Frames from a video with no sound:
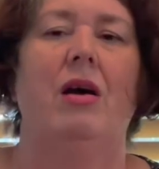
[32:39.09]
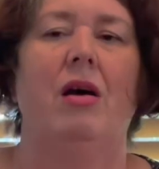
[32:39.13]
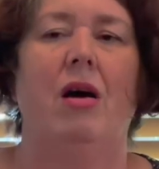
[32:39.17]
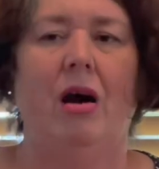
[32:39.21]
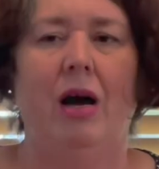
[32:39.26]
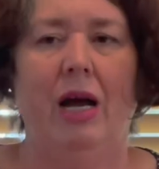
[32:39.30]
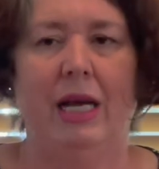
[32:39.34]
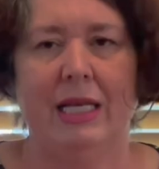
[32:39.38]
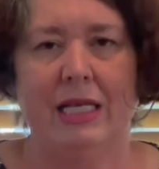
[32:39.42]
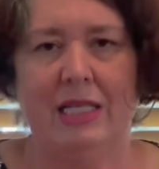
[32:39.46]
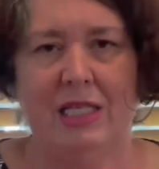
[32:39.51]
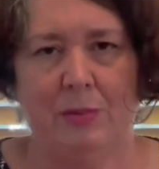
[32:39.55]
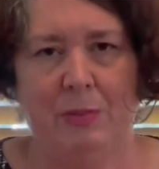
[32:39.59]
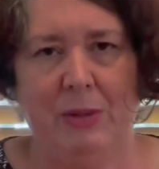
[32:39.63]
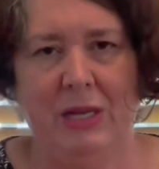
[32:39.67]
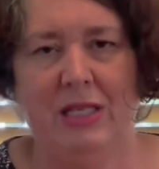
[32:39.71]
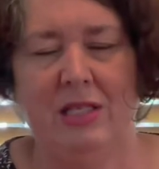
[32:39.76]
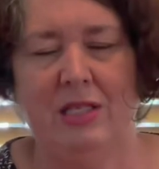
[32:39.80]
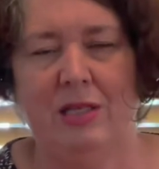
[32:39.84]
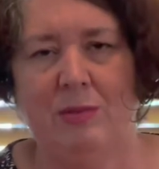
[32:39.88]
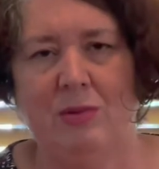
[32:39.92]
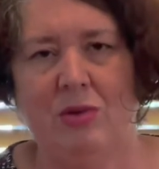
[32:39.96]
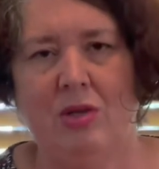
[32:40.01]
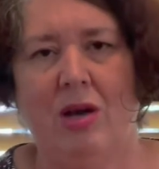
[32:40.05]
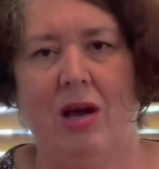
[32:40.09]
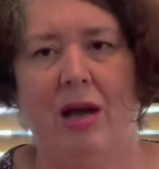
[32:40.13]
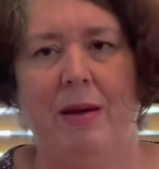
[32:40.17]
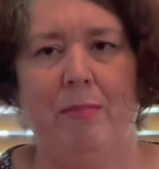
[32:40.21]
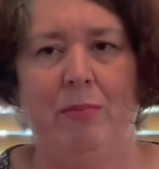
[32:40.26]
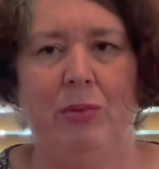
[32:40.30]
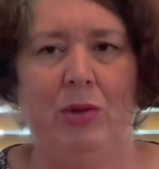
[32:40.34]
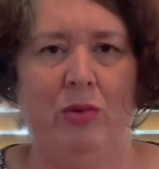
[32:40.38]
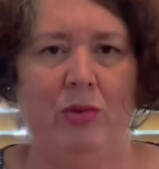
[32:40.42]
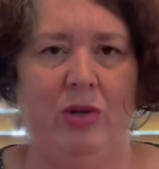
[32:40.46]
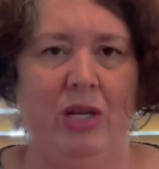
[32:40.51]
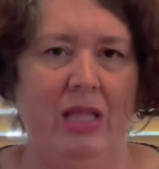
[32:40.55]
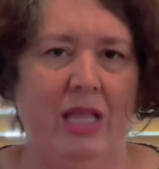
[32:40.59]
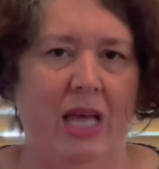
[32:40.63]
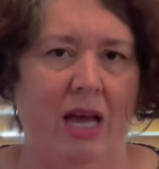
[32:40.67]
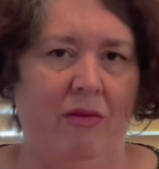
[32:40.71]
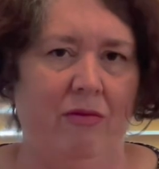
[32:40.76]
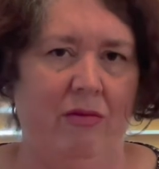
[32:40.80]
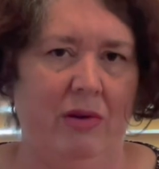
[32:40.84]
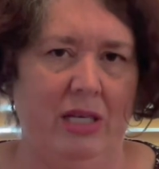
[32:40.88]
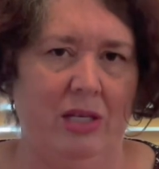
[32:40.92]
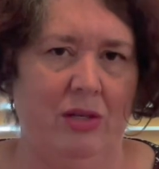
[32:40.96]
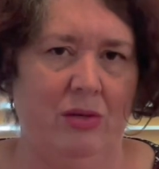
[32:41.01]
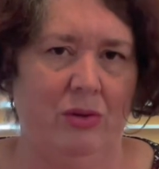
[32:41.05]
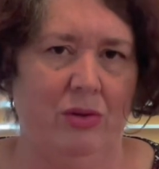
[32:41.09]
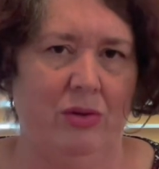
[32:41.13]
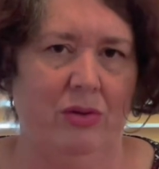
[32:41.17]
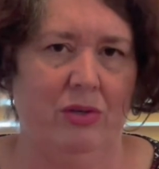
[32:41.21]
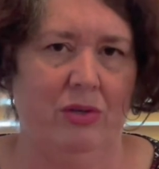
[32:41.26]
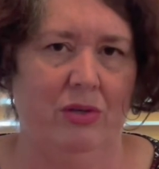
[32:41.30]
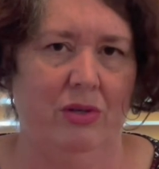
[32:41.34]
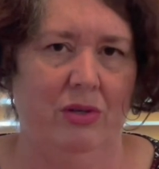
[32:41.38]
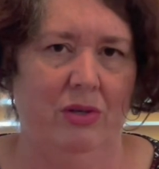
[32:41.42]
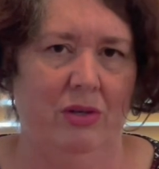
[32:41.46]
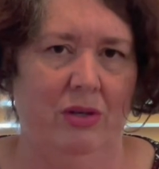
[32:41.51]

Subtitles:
I can spend some time building that resource.